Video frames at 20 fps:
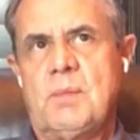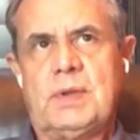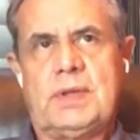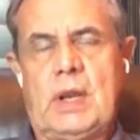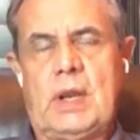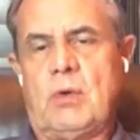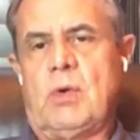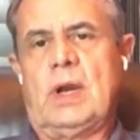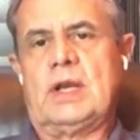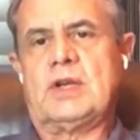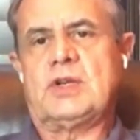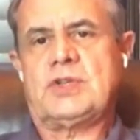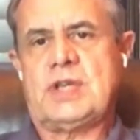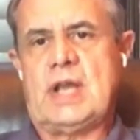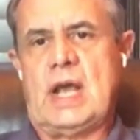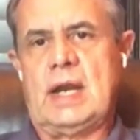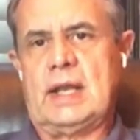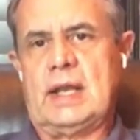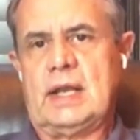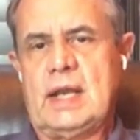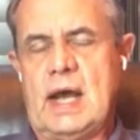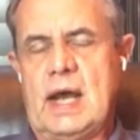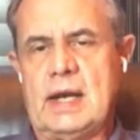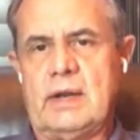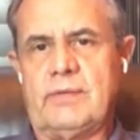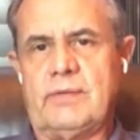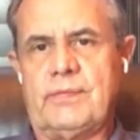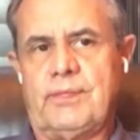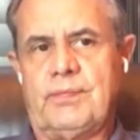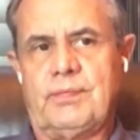but they were really selling kind
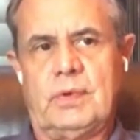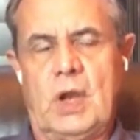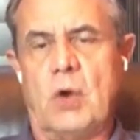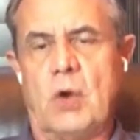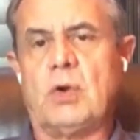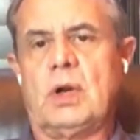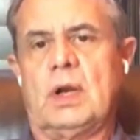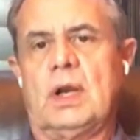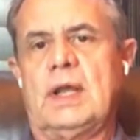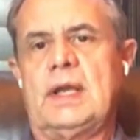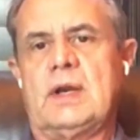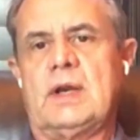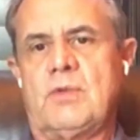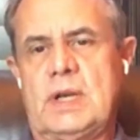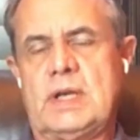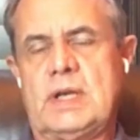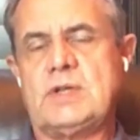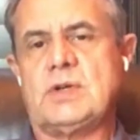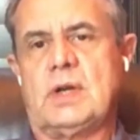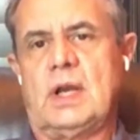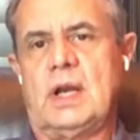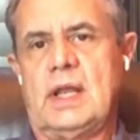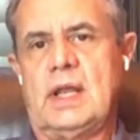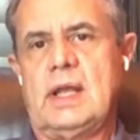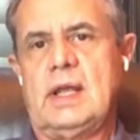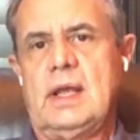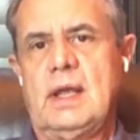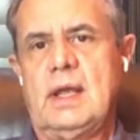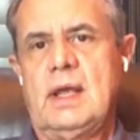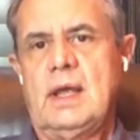of locally and
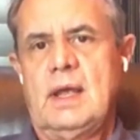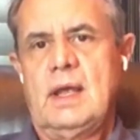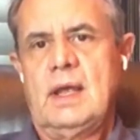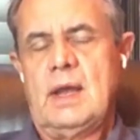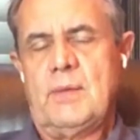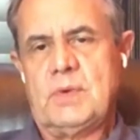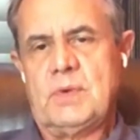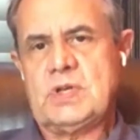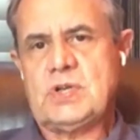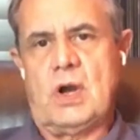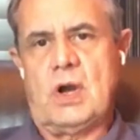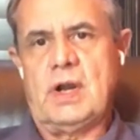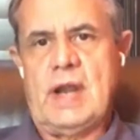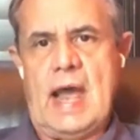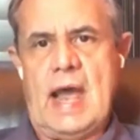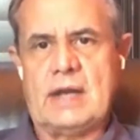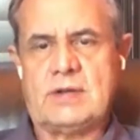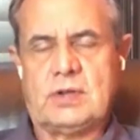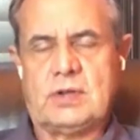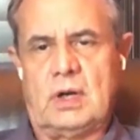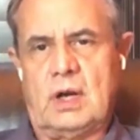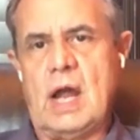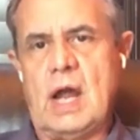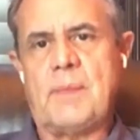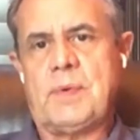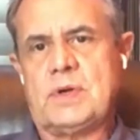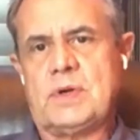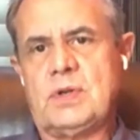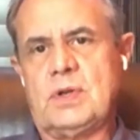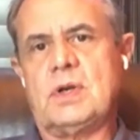regionally, and we saw a national
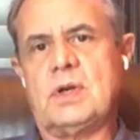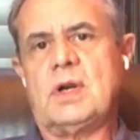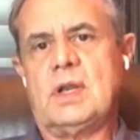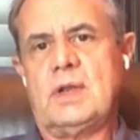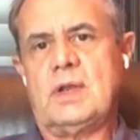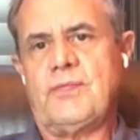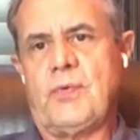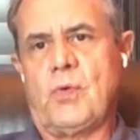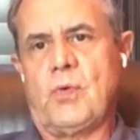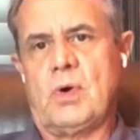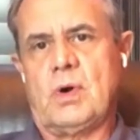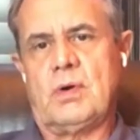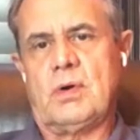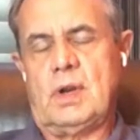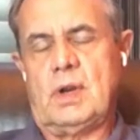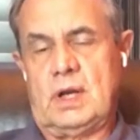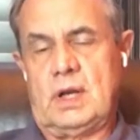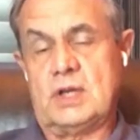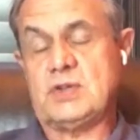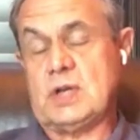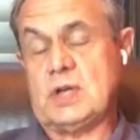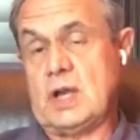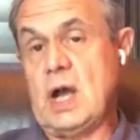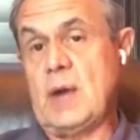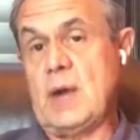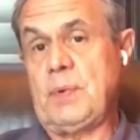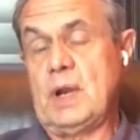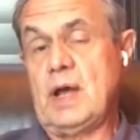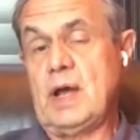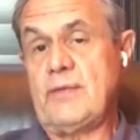opportunity for at least a
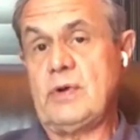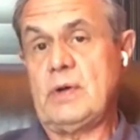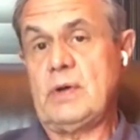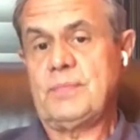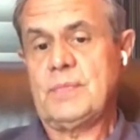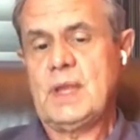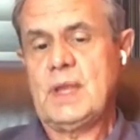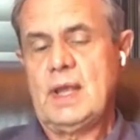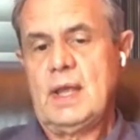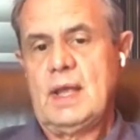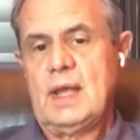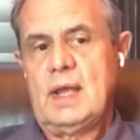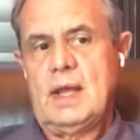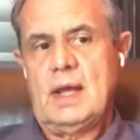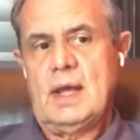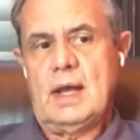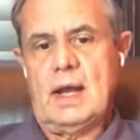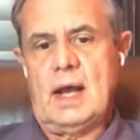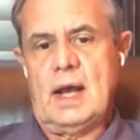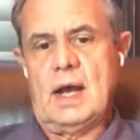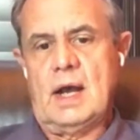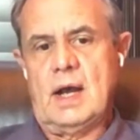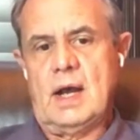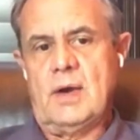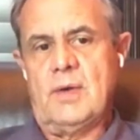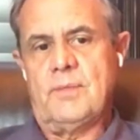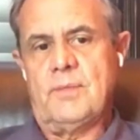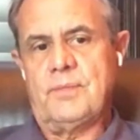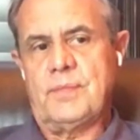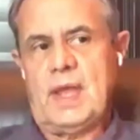couple of them,
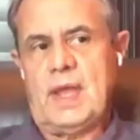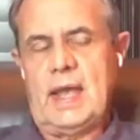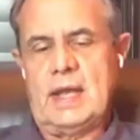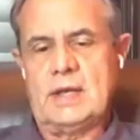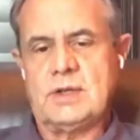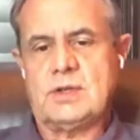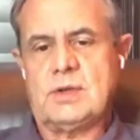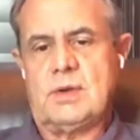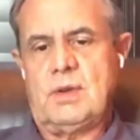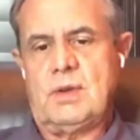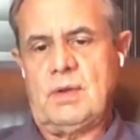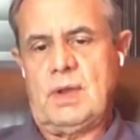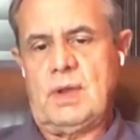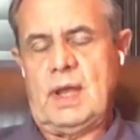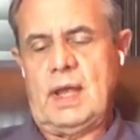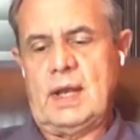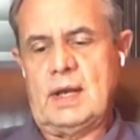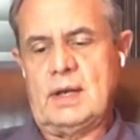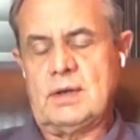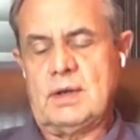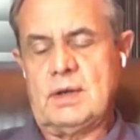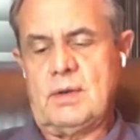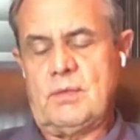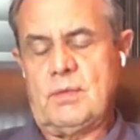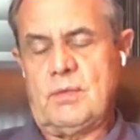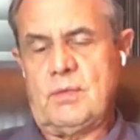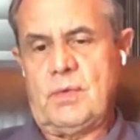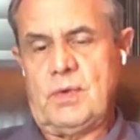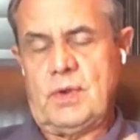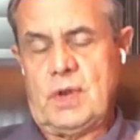and
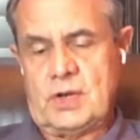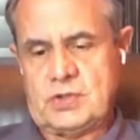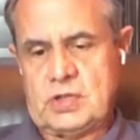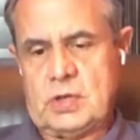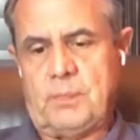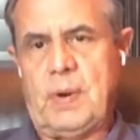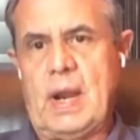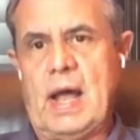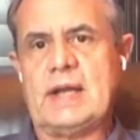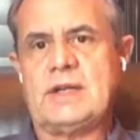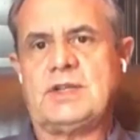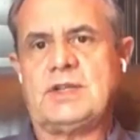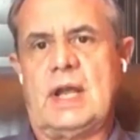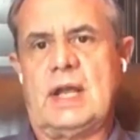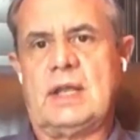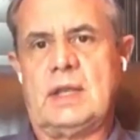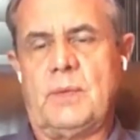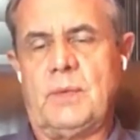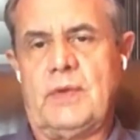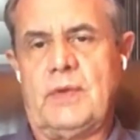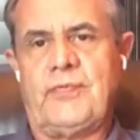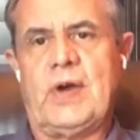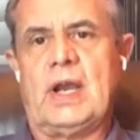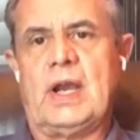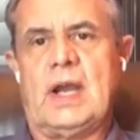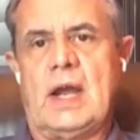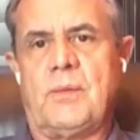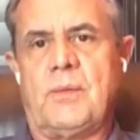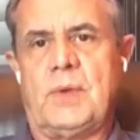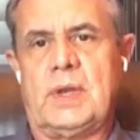a supply chain that we
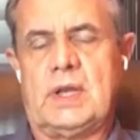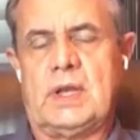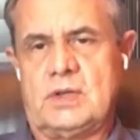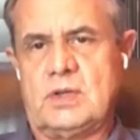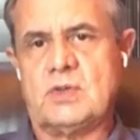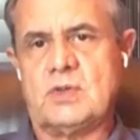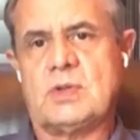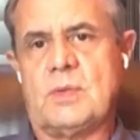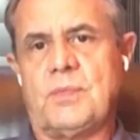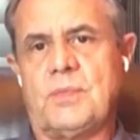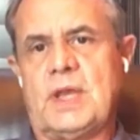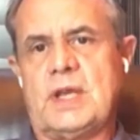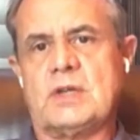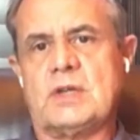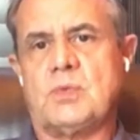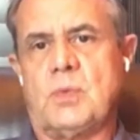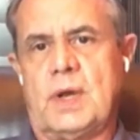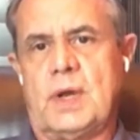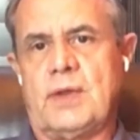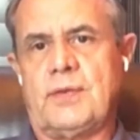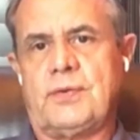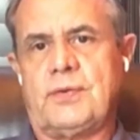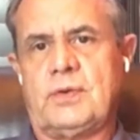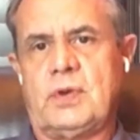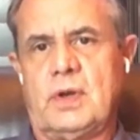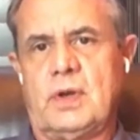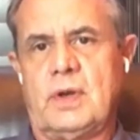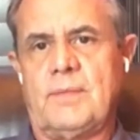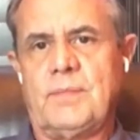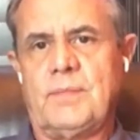felt like we could do some things with
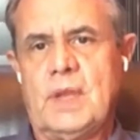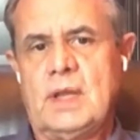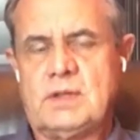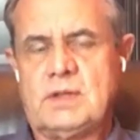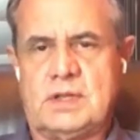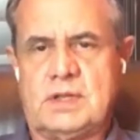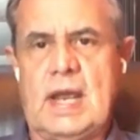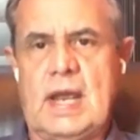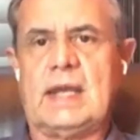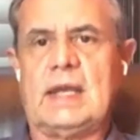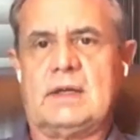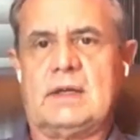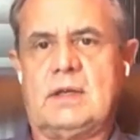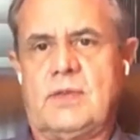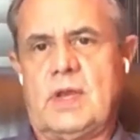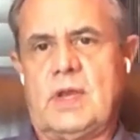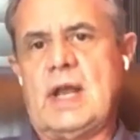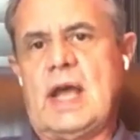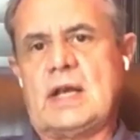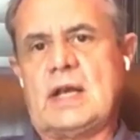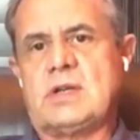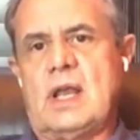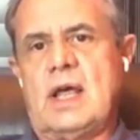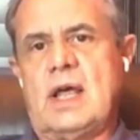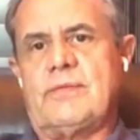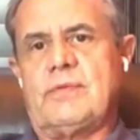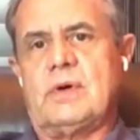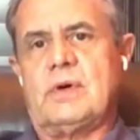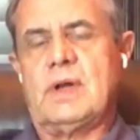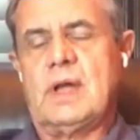to take it to the next
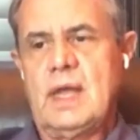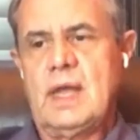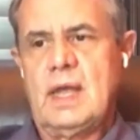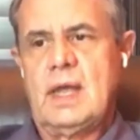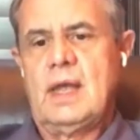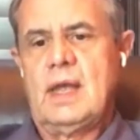level.